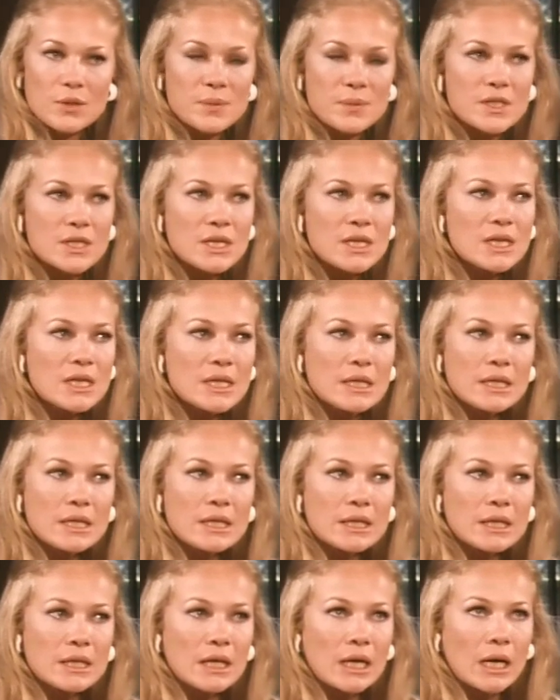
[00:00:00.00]
a Many Splendored
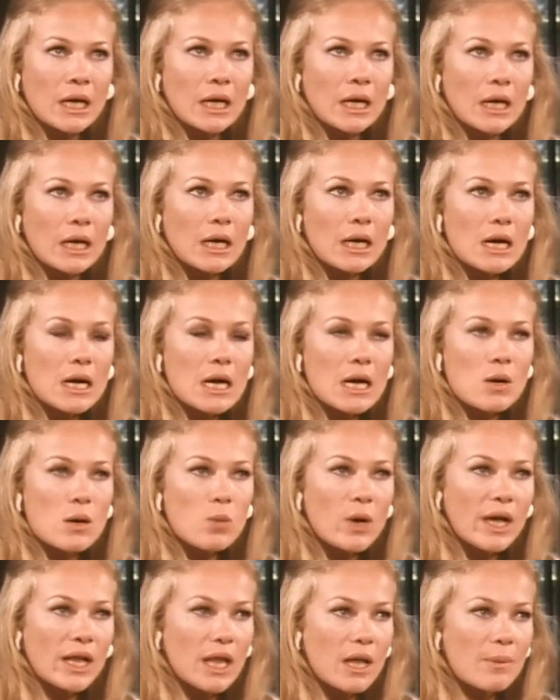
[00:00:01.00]
Thing?
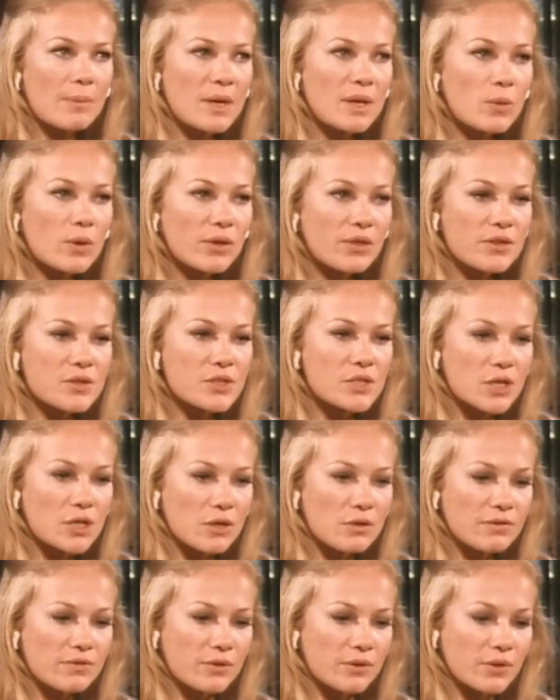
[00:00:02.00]
Well, I'll be with the
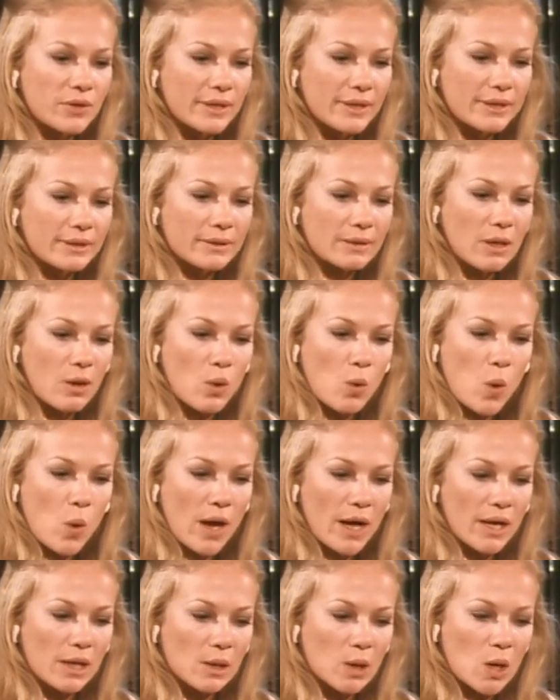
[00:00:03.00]
show for a
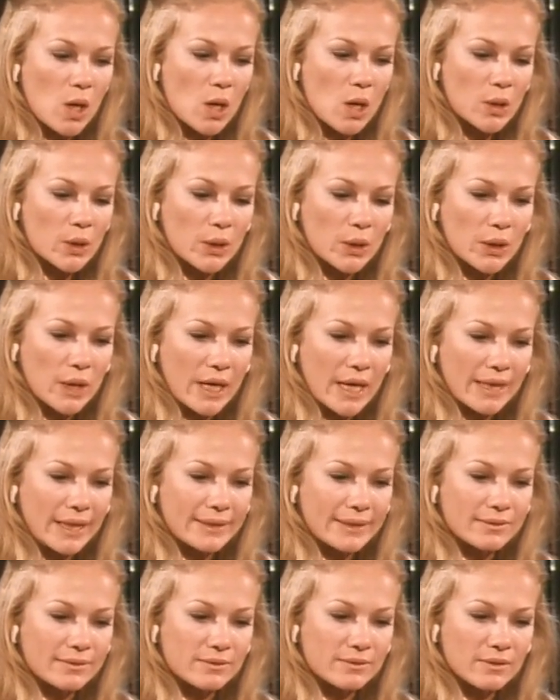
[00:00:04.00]
while longer.
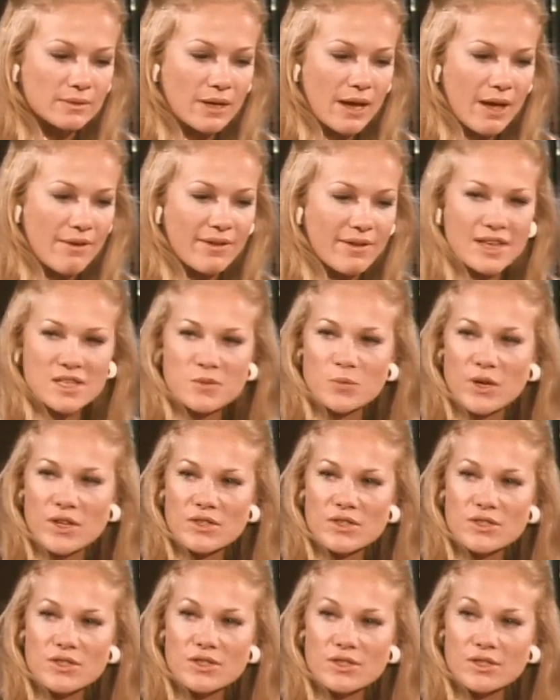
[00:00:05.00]
I have
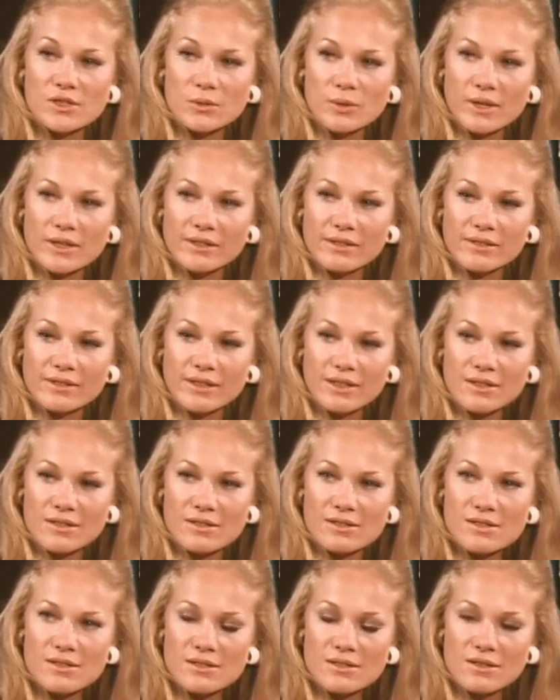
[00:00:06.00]
aspirations to do other
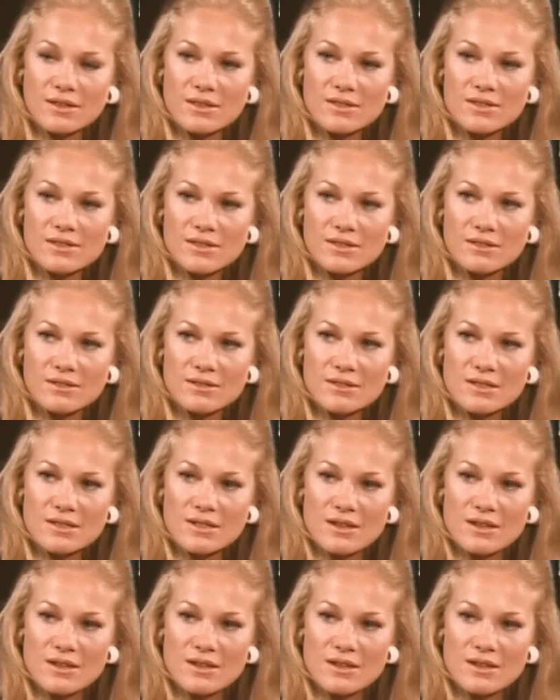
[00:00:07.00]
things also,